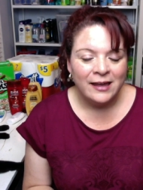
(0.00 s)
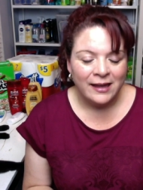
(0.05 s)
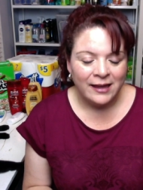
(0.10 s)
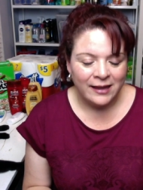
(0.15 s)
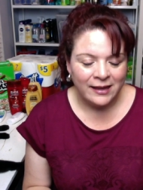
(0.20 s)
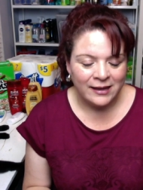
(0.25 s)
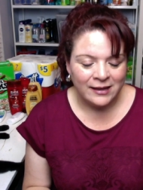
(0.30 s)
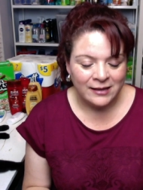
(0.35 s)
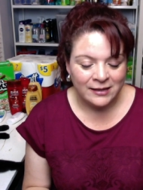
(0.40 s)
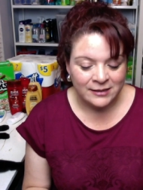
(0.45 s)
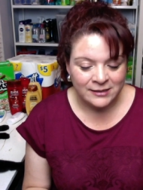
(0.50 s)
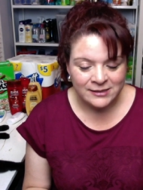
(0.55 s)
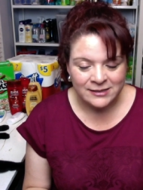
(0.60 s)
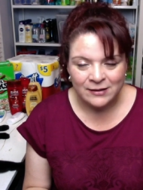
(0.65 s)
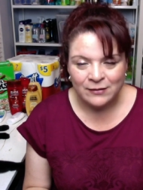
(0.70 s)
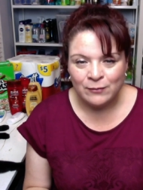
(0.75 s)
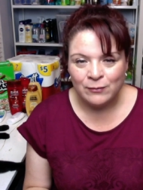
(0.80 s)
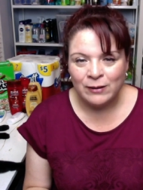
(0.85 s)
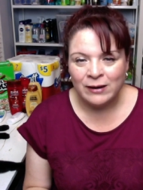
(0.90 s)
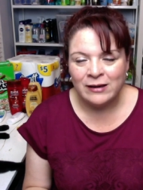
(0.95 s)
And,
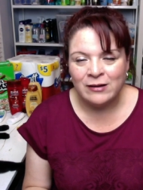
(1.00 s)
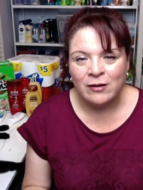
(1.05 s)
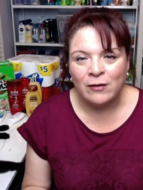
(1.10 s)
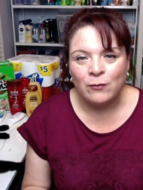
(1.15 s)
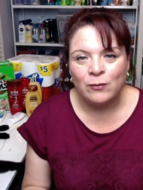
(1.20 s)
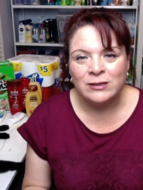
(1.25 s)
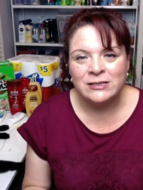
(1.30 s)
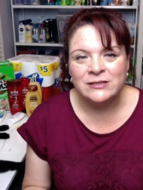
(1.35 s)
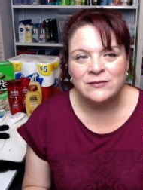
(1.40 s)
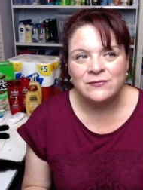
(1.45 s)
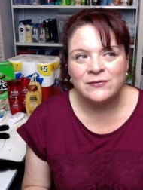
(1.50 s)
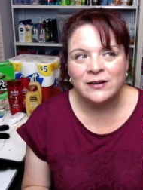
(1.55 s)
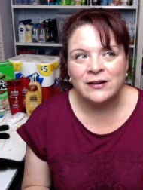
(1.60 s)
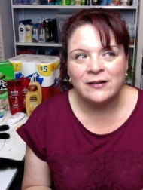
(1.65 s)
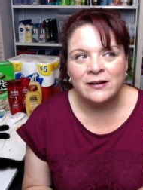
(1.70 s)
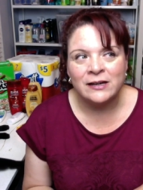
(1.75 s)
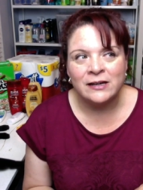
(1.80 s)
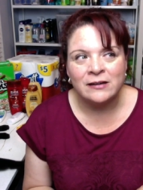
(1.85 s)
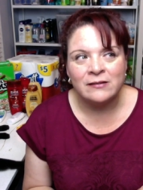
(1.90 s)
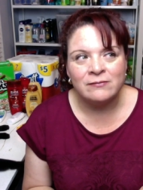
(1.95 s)
it, you know, it wasn't
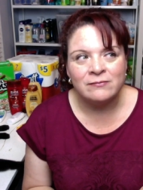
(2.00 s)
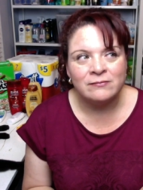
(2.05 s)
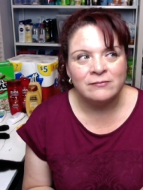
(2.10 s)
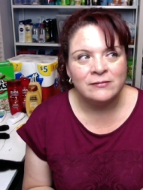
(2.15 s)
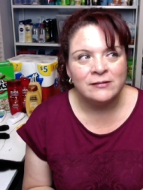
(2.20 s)
very...